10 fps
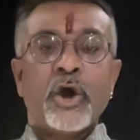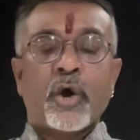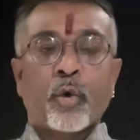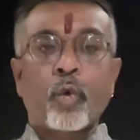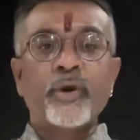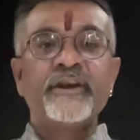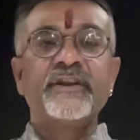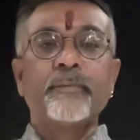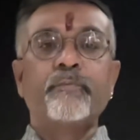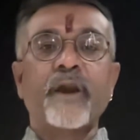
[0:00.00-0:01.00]
ruined
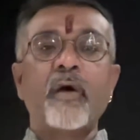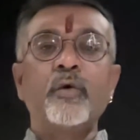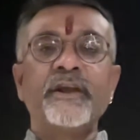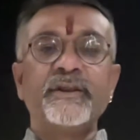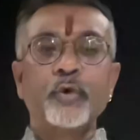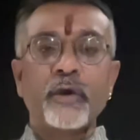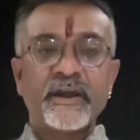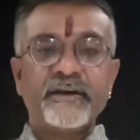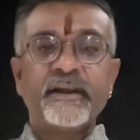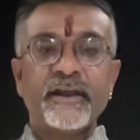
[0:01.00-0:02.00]
the proud Hindu
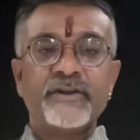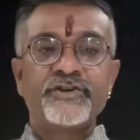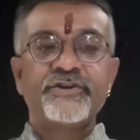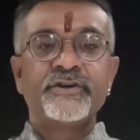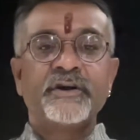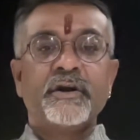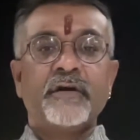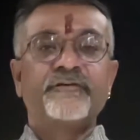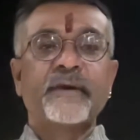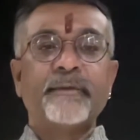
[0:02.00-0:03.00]
heritage
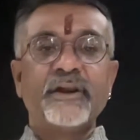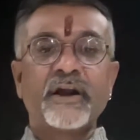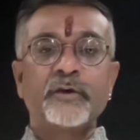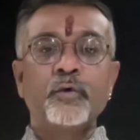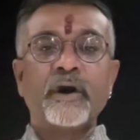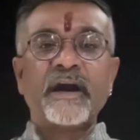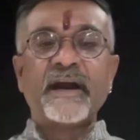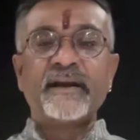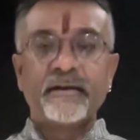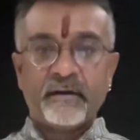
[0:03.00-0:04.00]
of Tamil Nadu
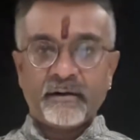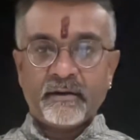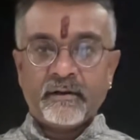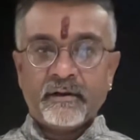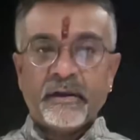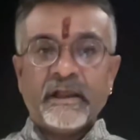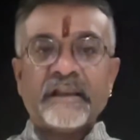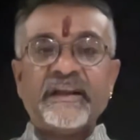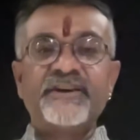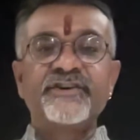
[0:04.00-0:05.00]
and
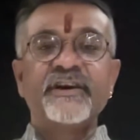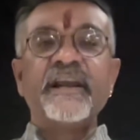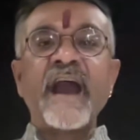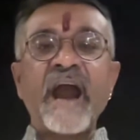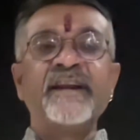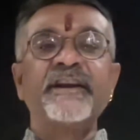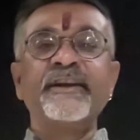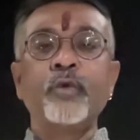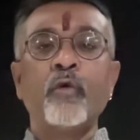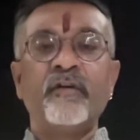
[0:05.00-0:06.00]
literally handed
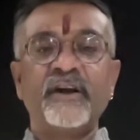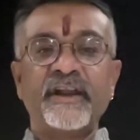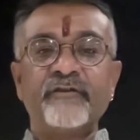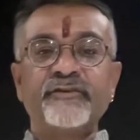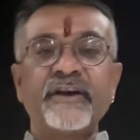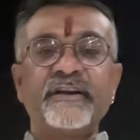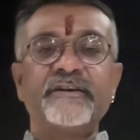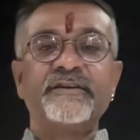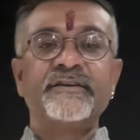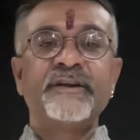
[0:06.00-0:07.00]
it over, gifted
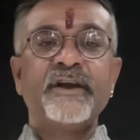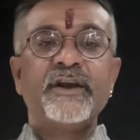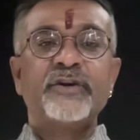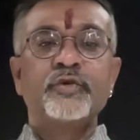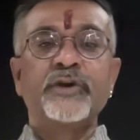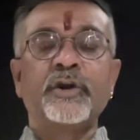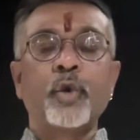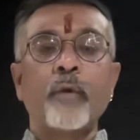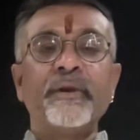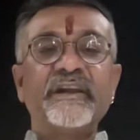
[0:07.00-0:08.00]
it to the
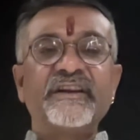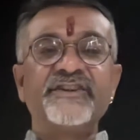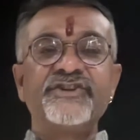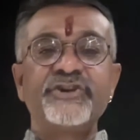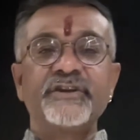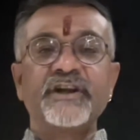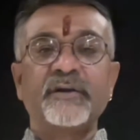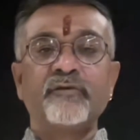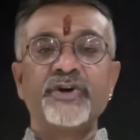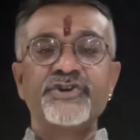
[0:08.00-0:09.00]
global Christian
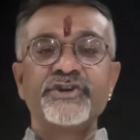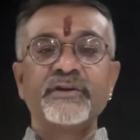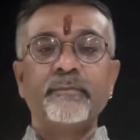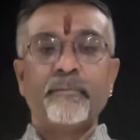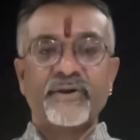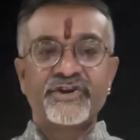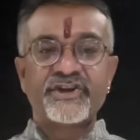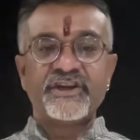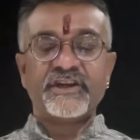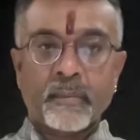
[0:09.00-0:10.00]
conversion
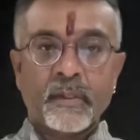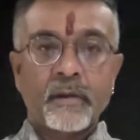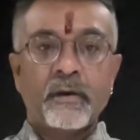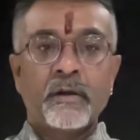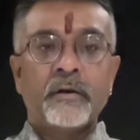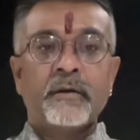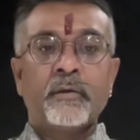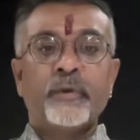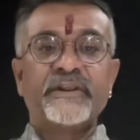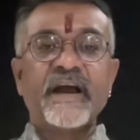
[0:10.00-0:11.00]
machine.
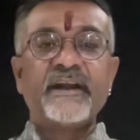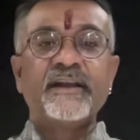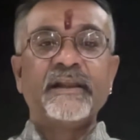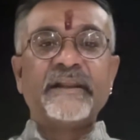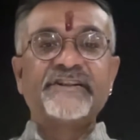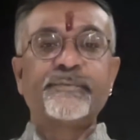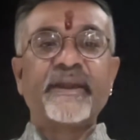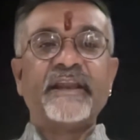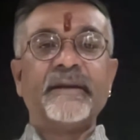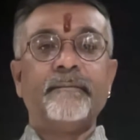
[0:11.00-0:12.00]
With that, let's
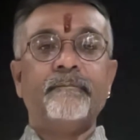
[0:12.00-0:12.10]
begin.